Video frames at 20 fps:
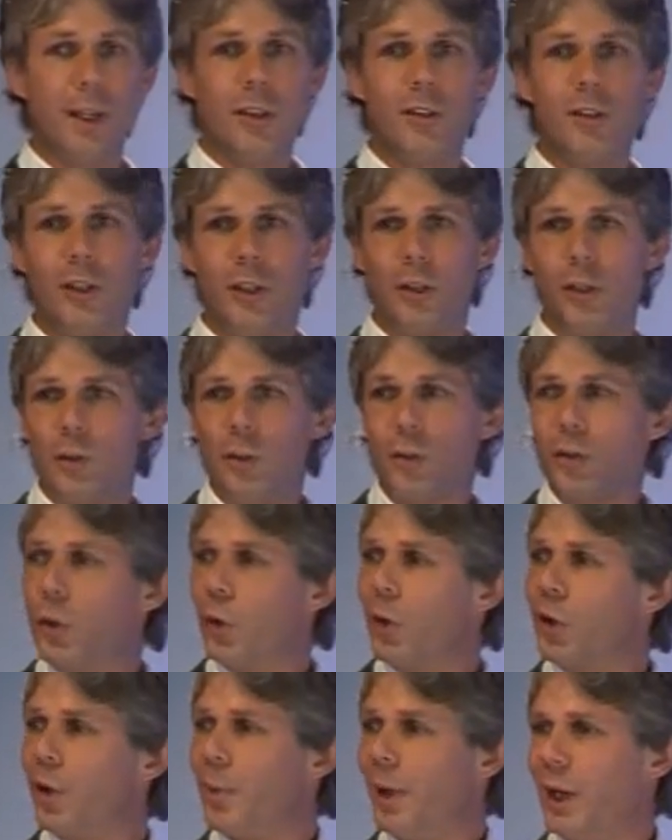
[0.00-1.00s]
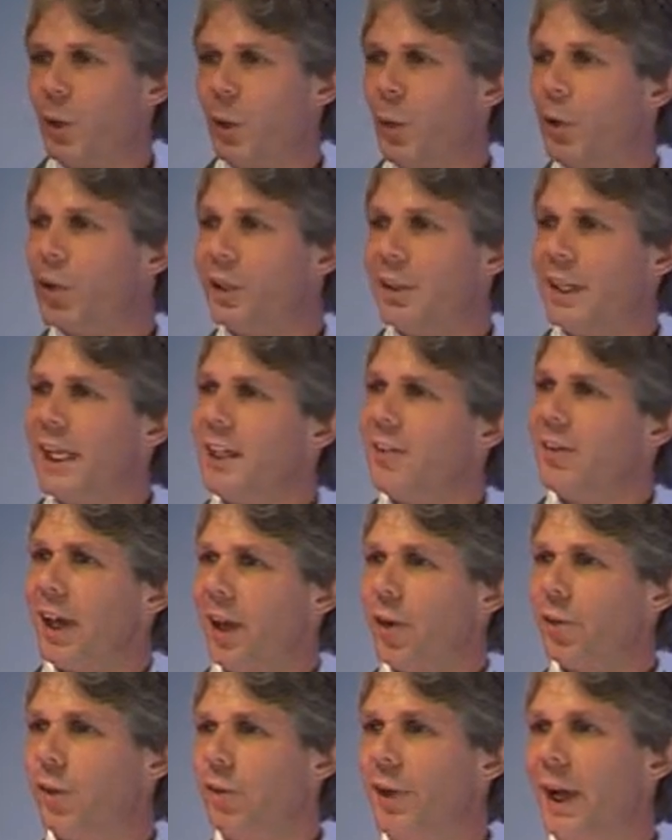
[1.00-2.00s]
to talk about all the
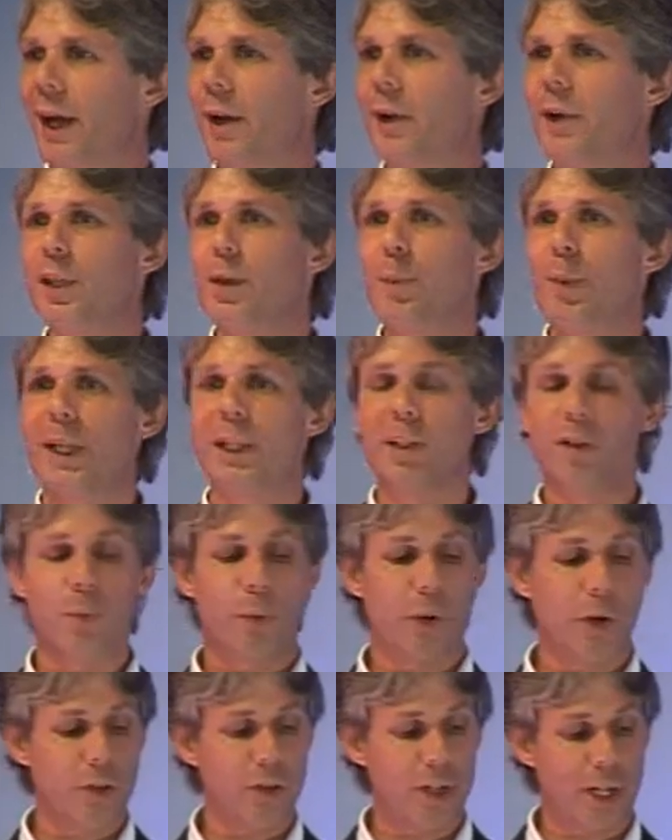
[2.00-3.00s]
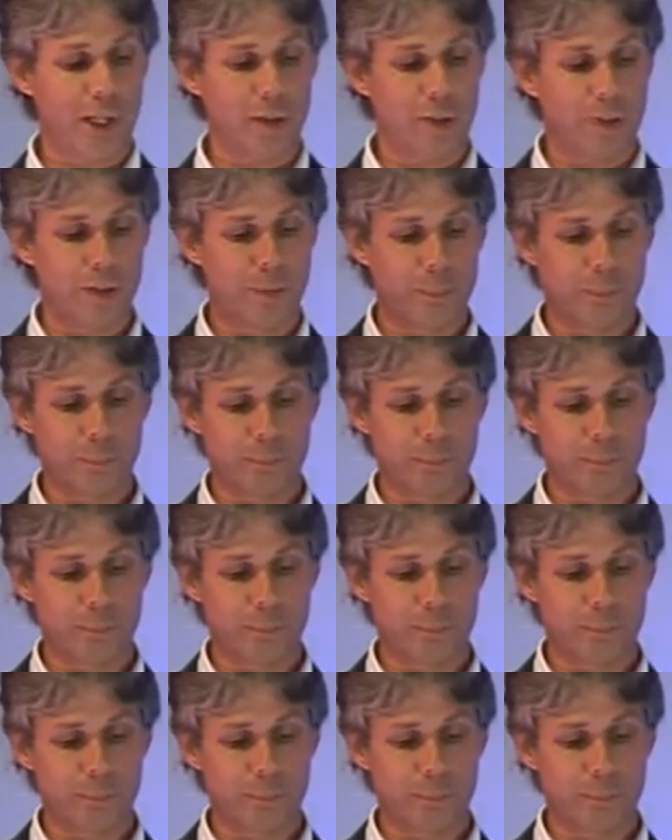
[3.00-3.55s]
details of how you manage projects.